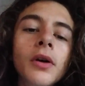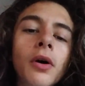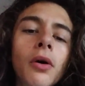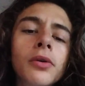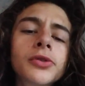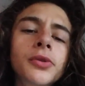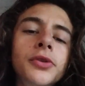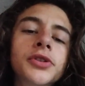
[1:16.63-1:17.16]

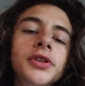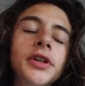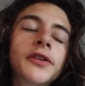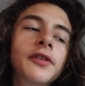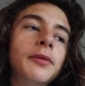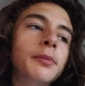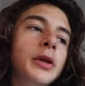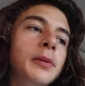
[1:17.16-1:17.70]
all sorts of
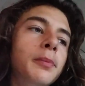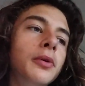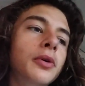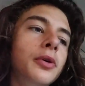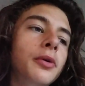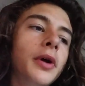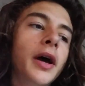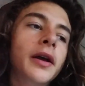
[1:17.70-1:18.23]
different people
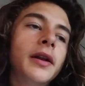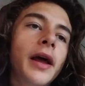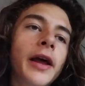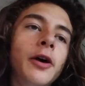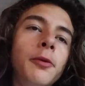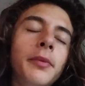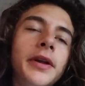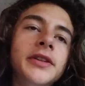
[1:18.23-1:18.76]
who had
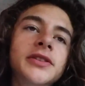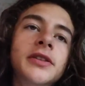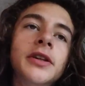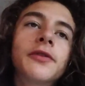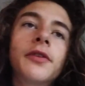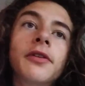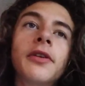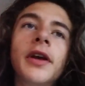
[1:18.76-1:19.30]
ailments and
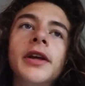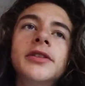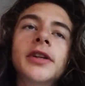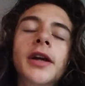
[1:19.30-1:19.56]
different things.